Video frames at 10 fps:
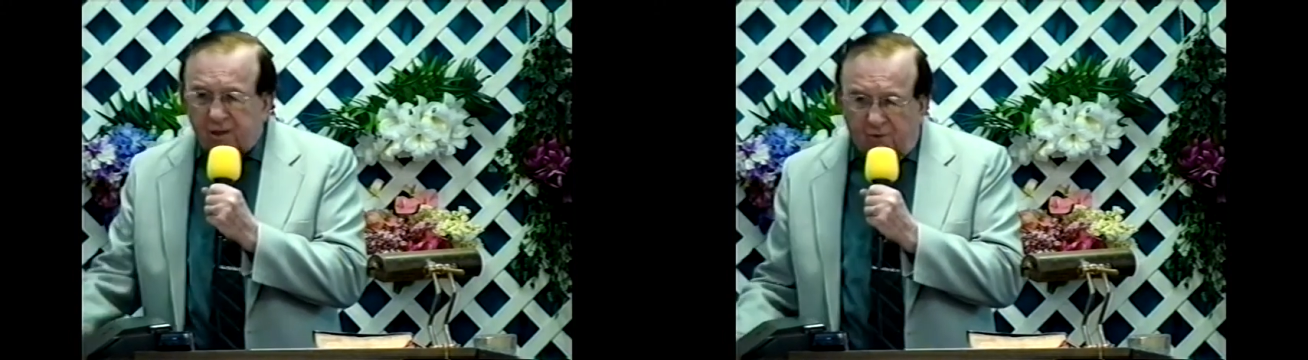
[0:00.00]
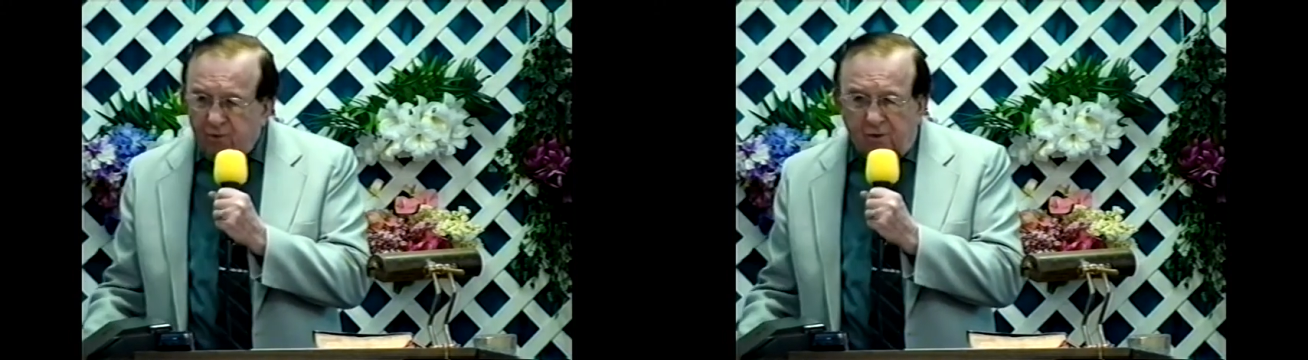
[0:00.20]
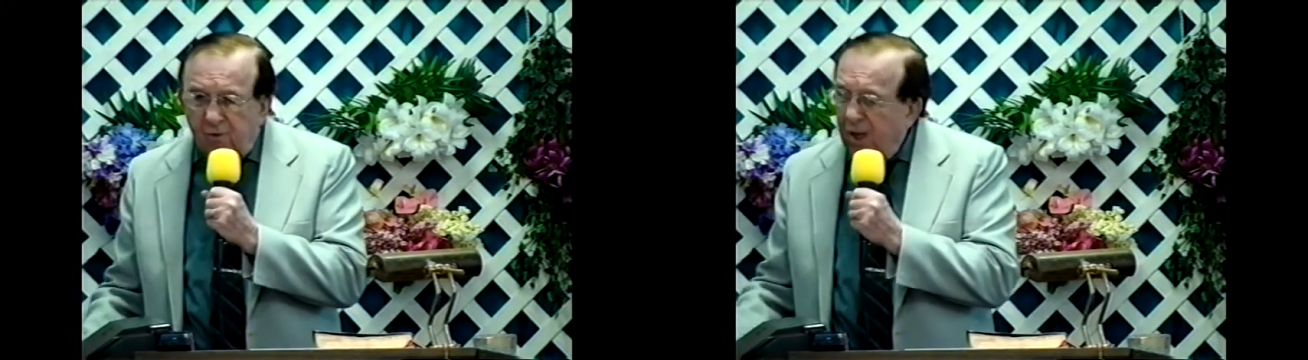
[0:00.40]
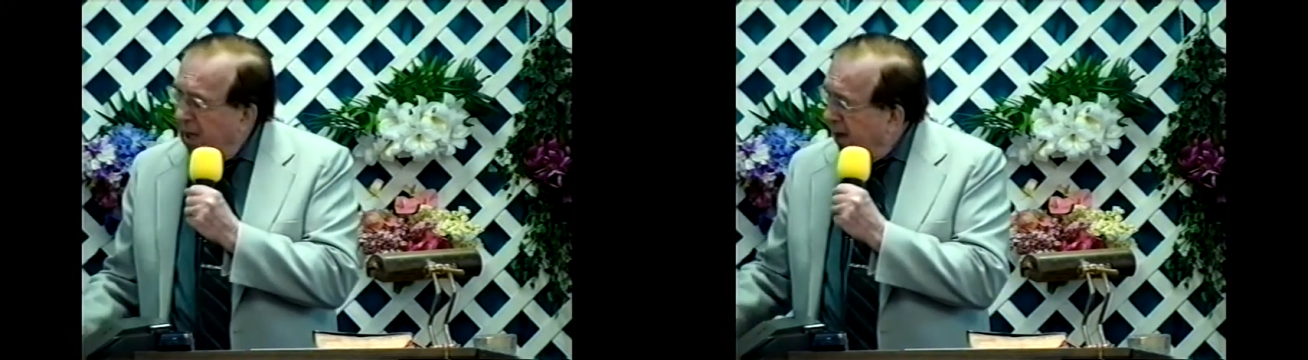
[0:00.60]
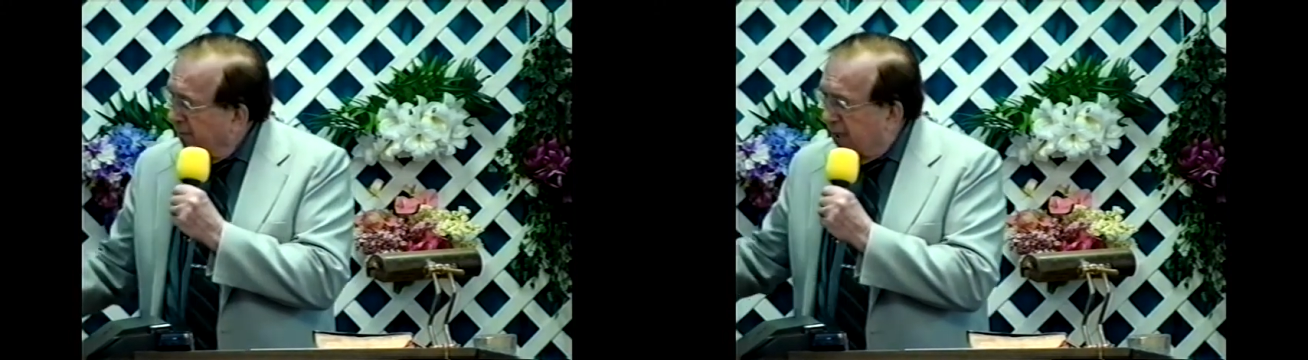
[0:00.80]
I'll do it
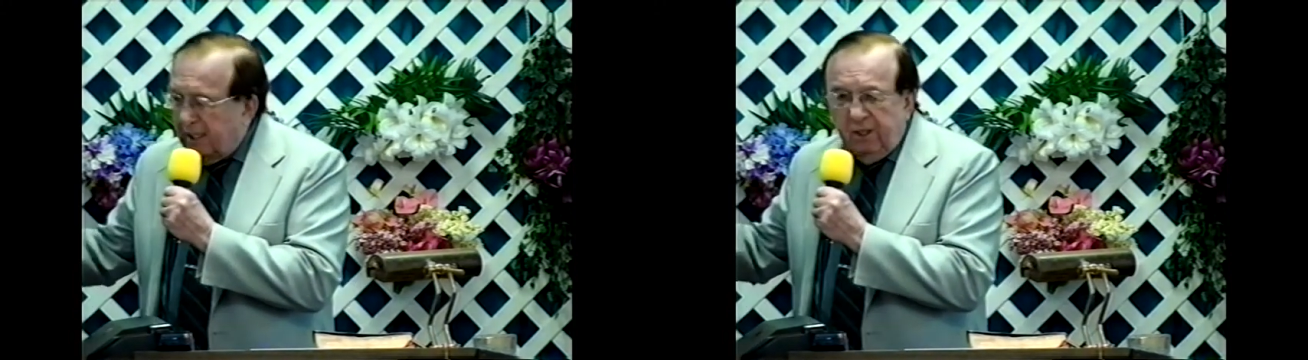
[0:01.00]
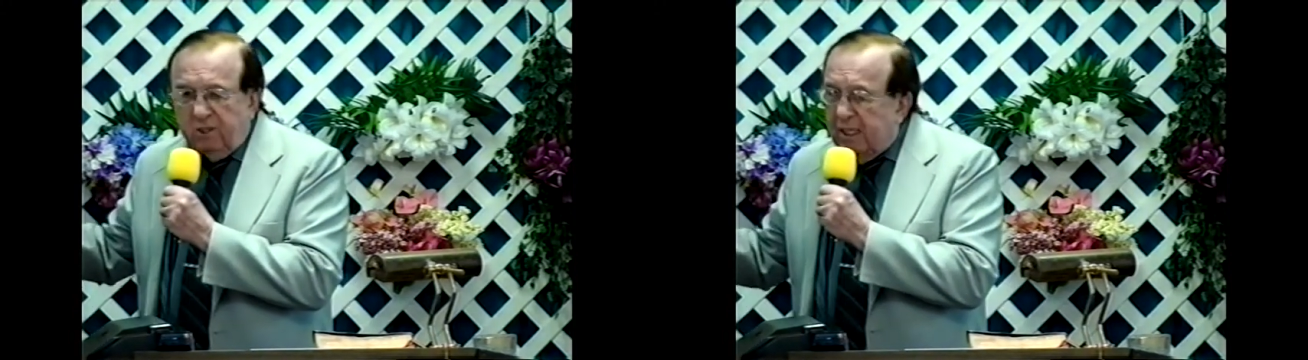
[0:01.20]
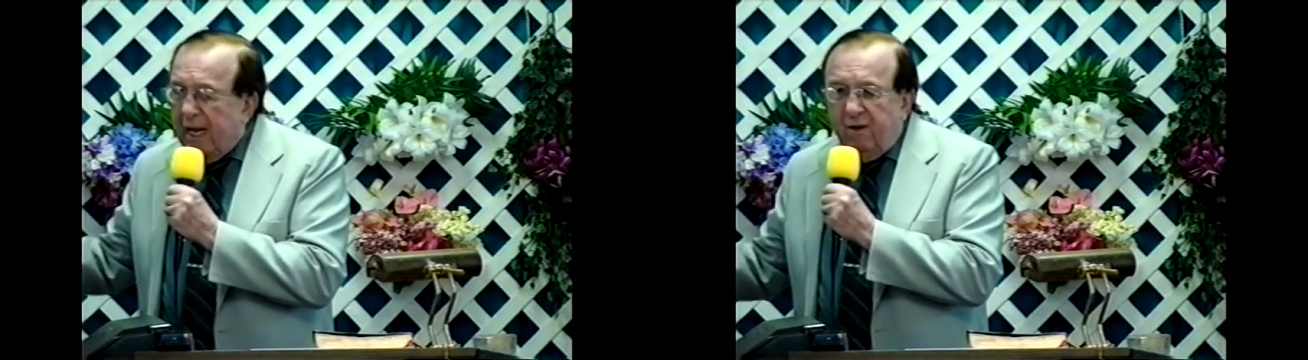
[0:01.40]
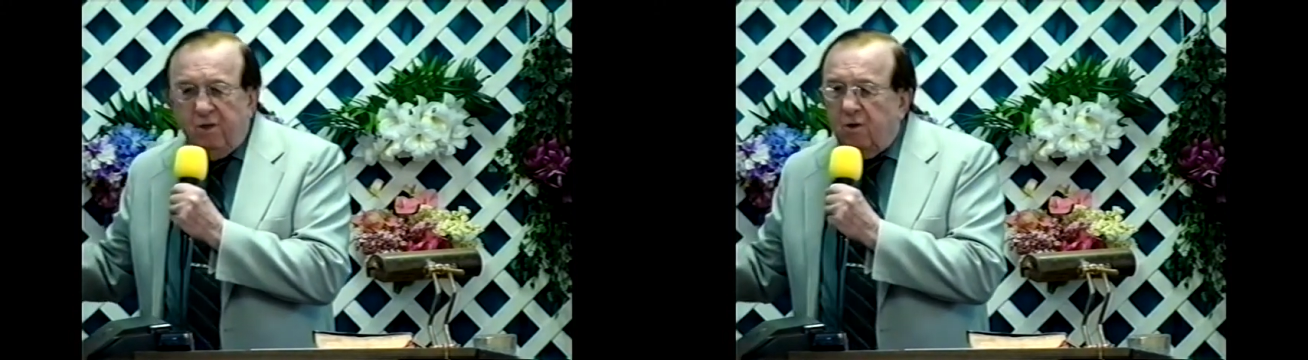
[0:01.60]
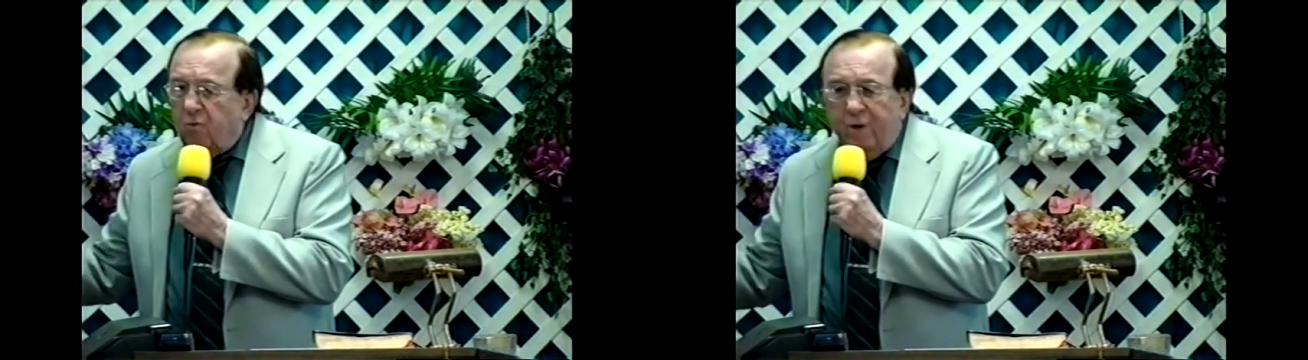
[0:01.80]
all through you,
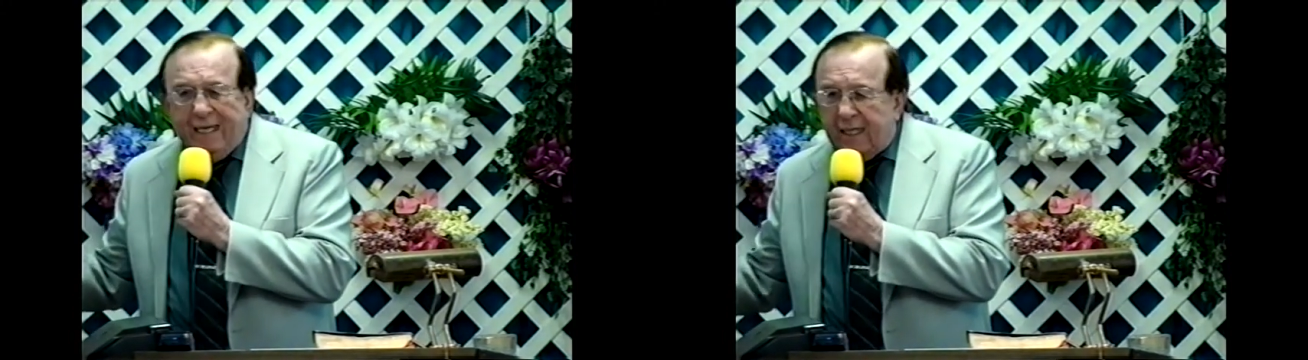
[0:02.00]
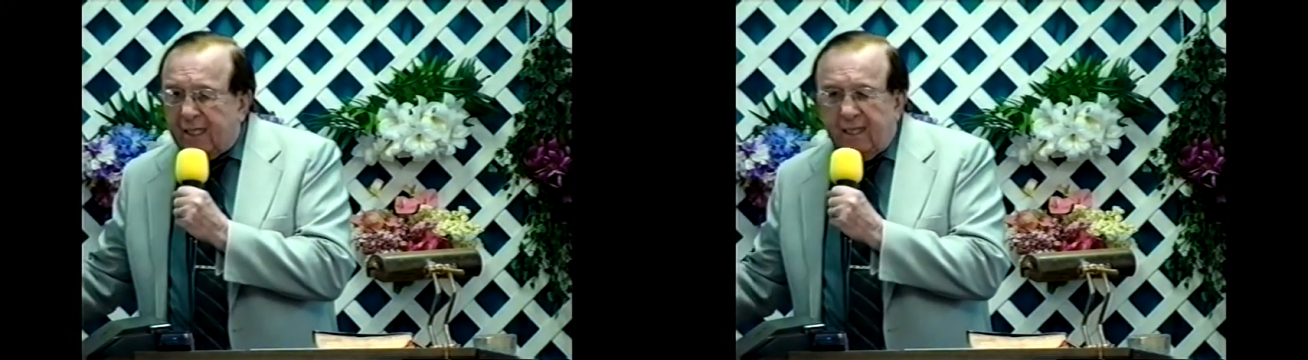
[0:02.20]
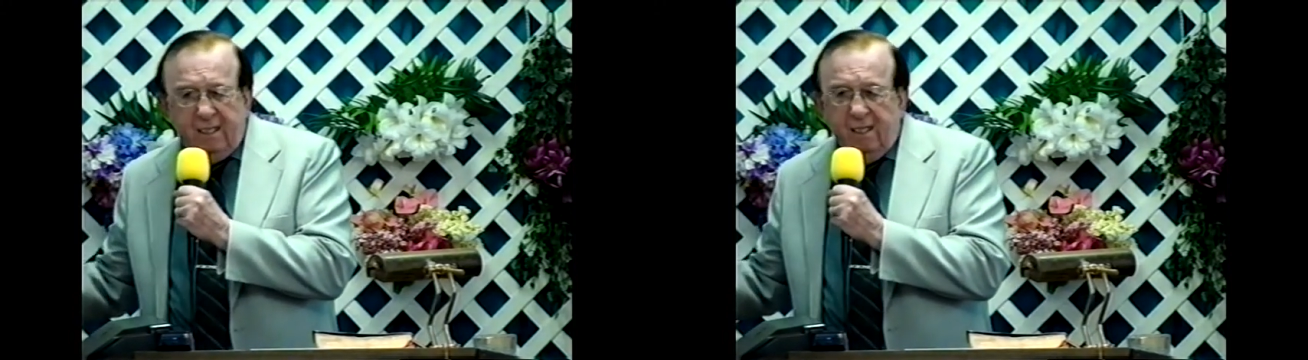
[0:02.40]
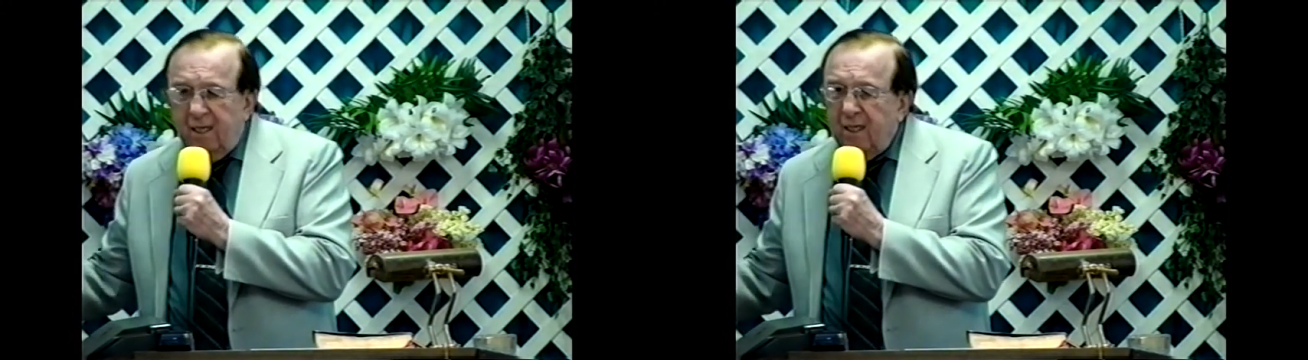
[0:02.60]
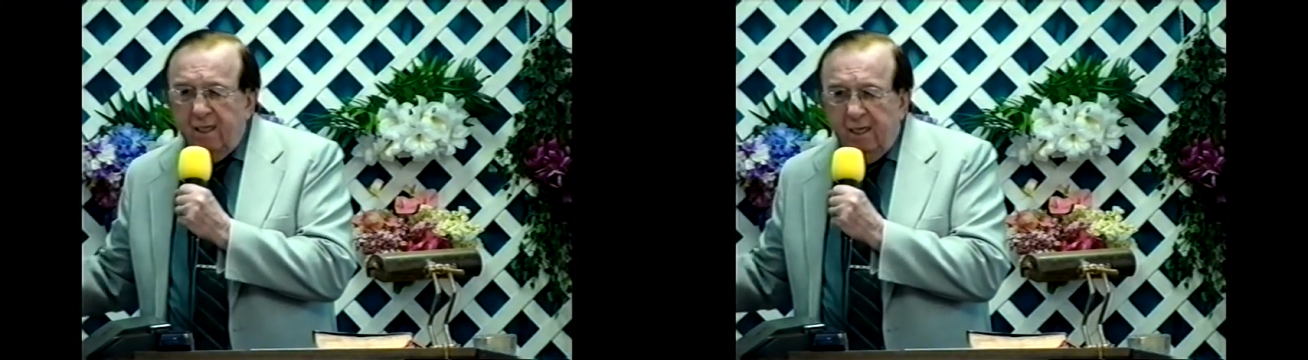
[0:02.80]
because now you're
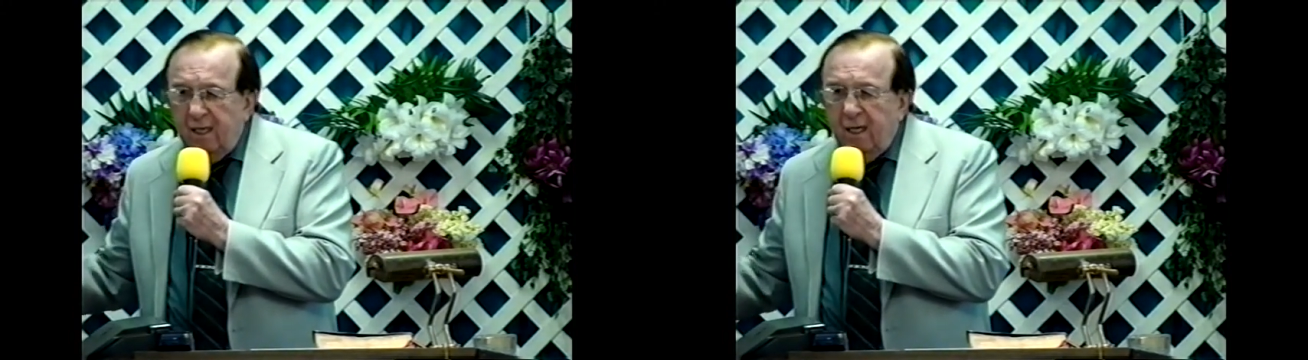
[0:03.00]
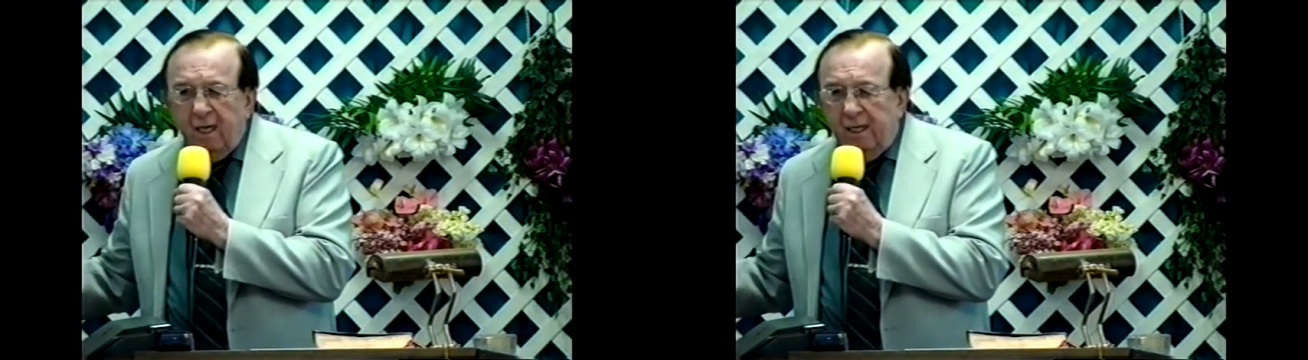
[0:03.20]
weak,